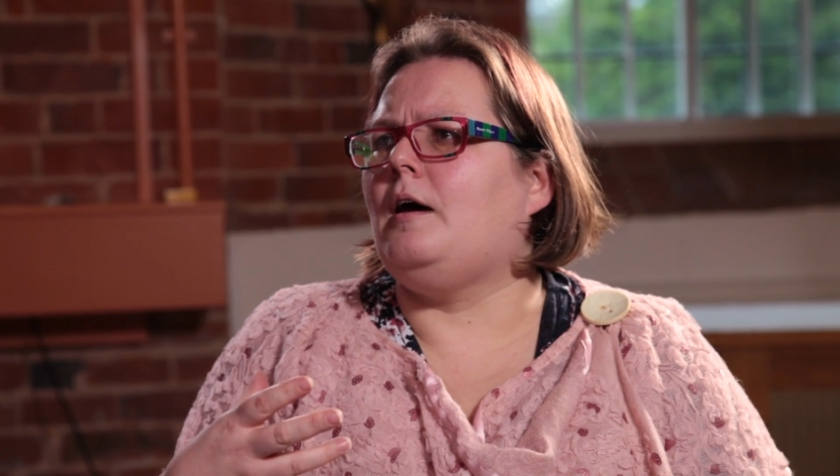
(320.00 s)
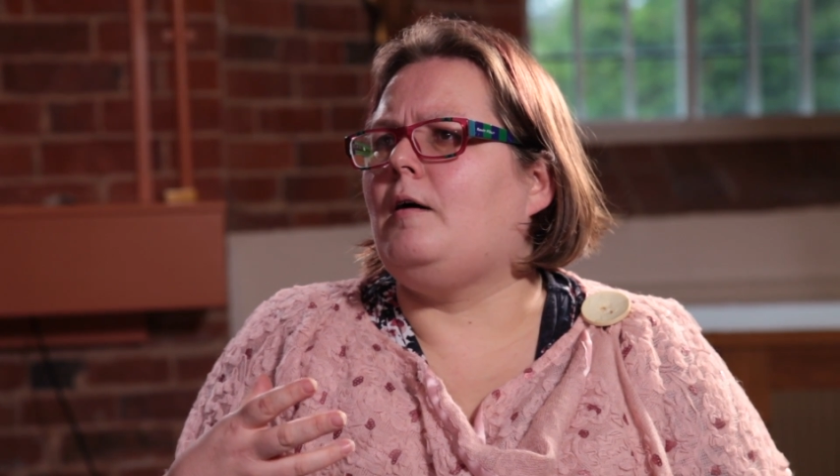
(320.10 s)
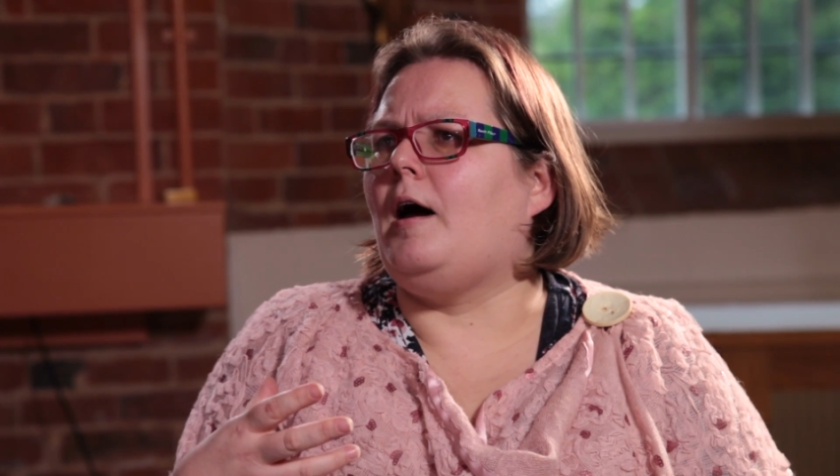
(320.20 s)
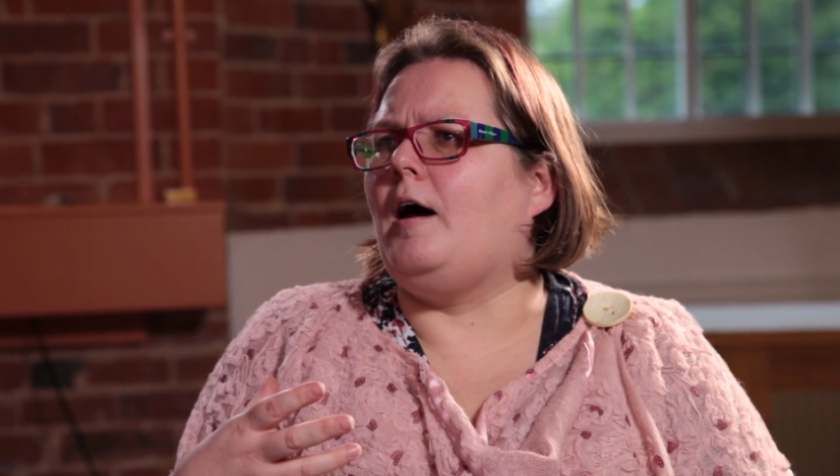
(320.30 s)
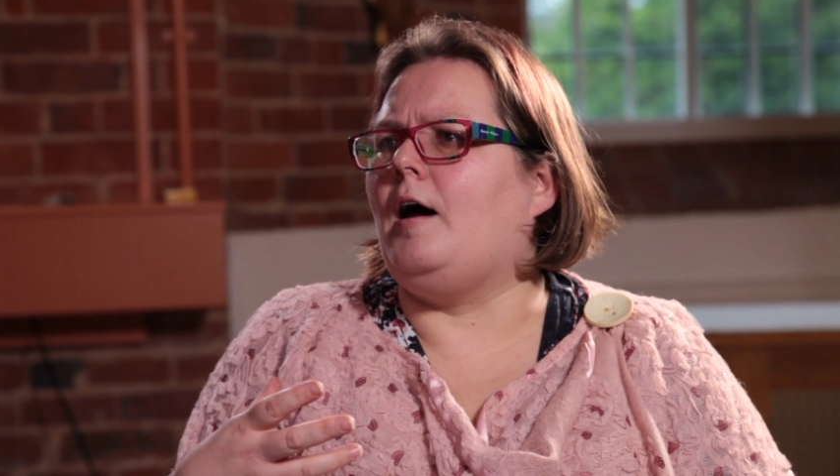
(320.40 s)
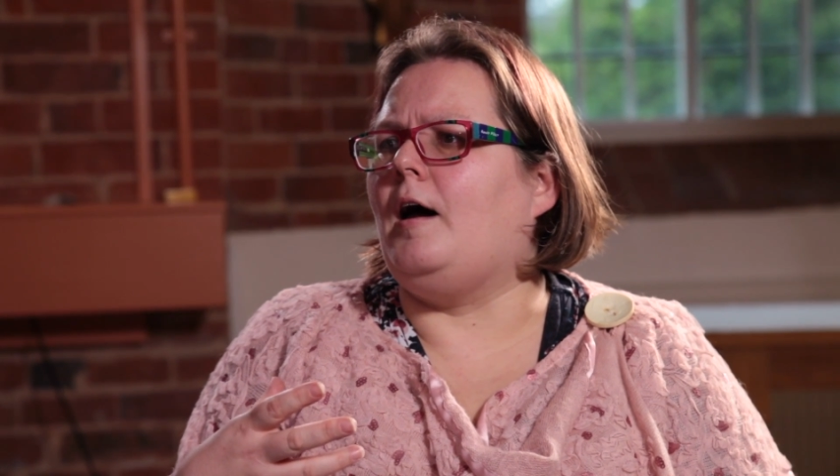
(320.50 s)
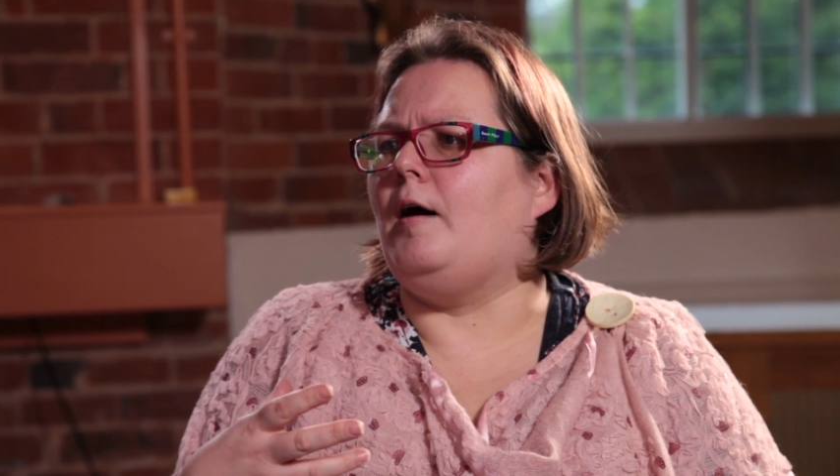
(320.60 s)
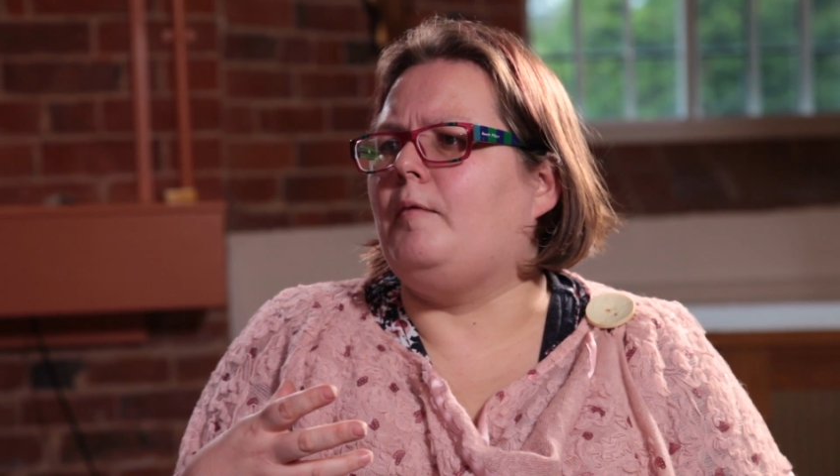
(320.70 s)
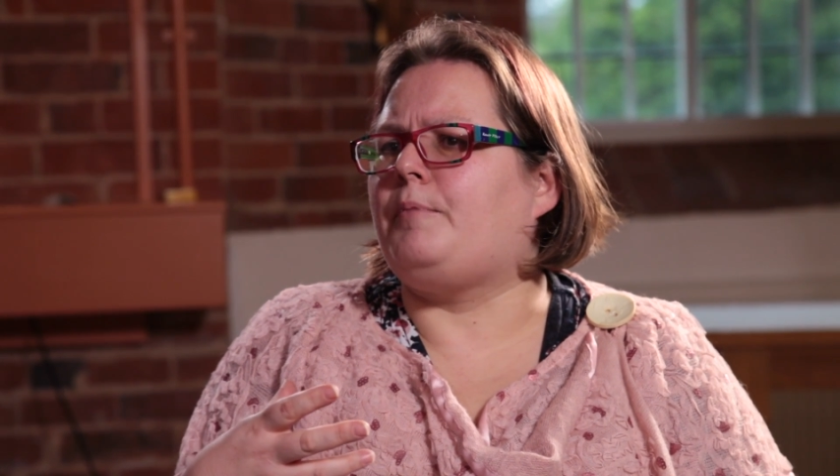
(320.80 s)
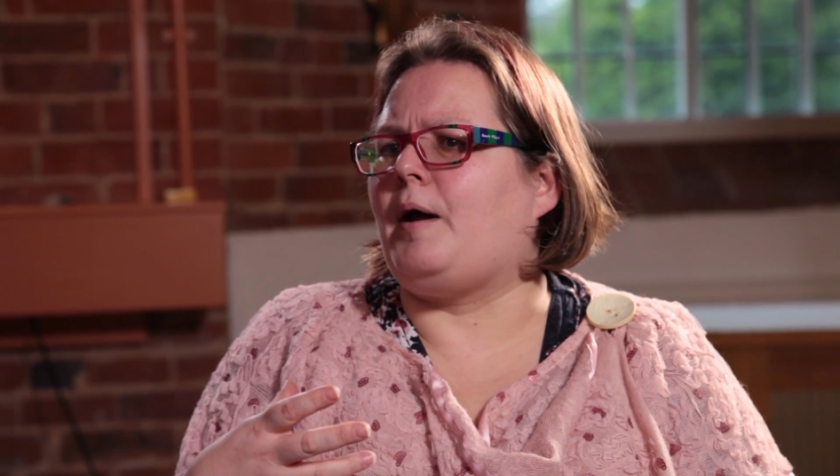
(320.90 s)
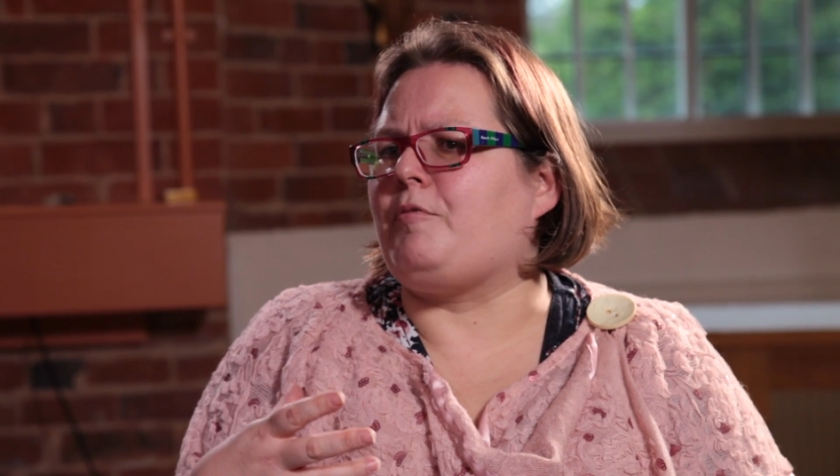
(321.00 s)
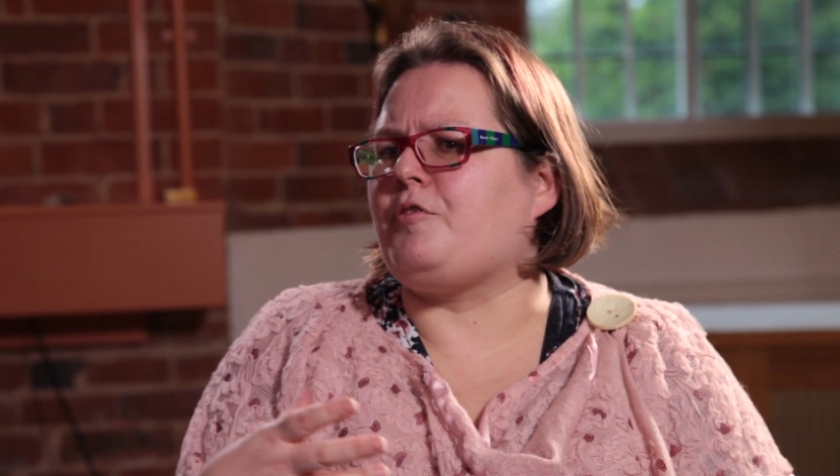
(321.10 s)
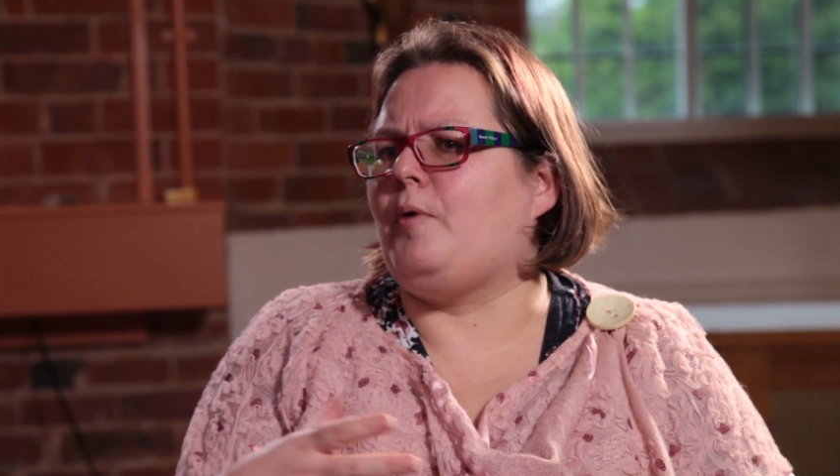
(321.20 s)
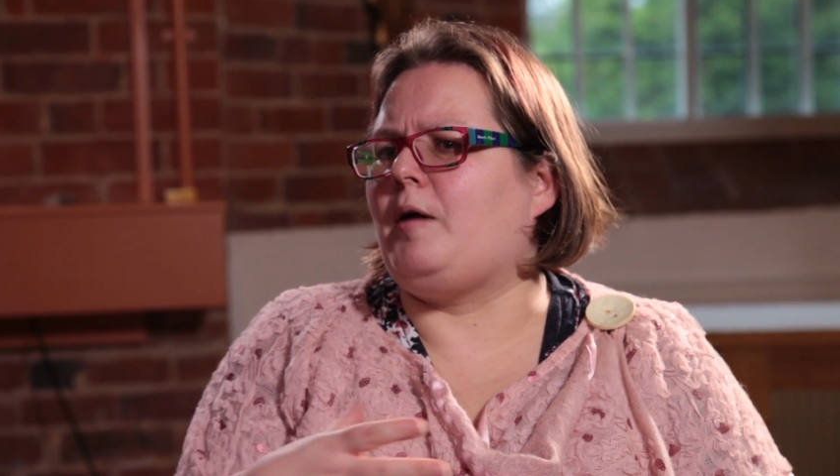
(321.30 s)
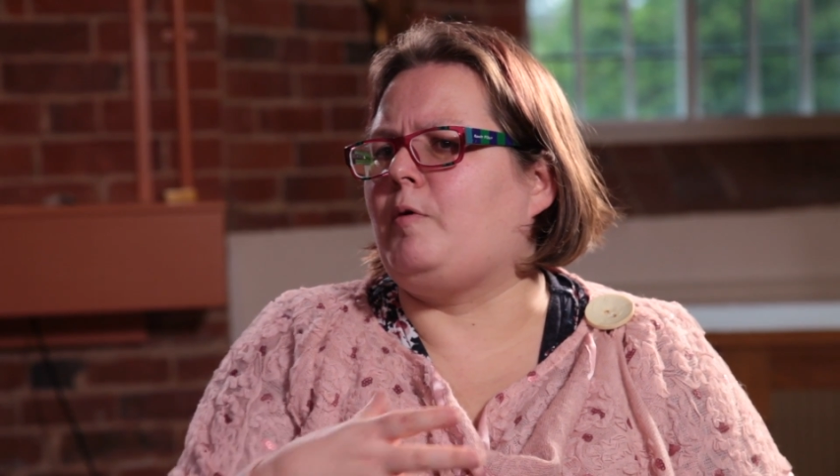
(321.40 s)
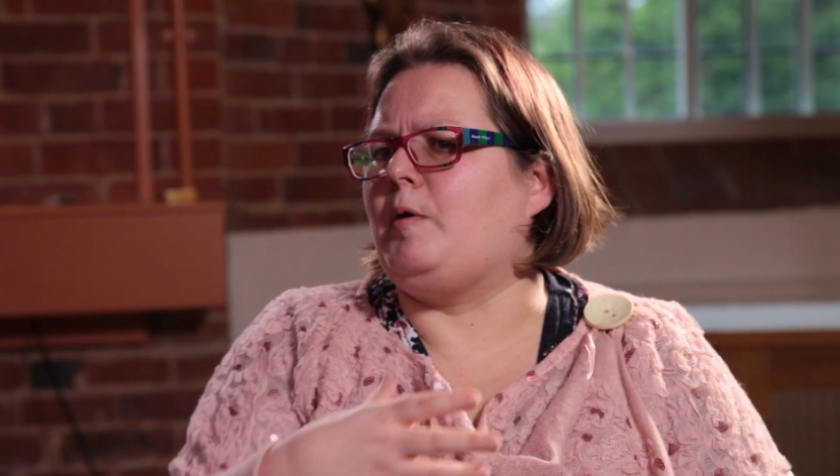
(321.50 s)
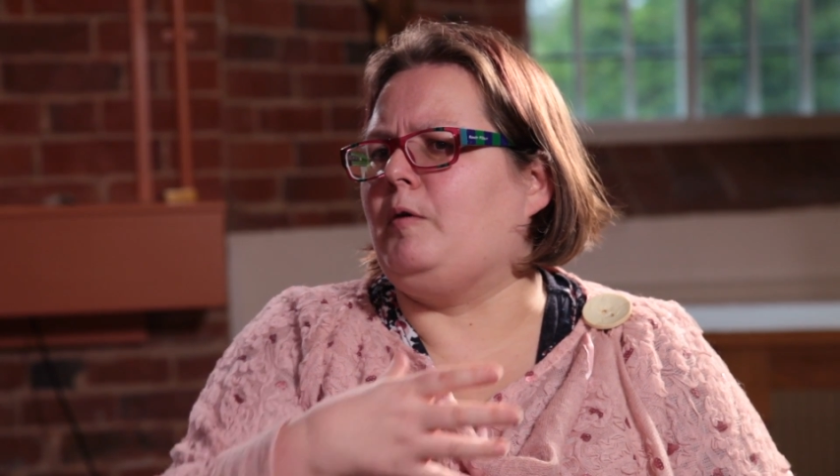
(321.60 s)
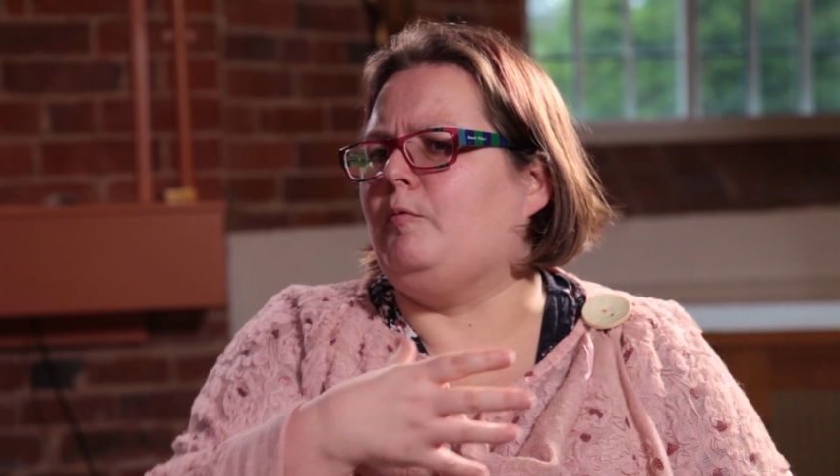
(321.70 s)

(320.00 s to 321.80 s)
perhaps the way we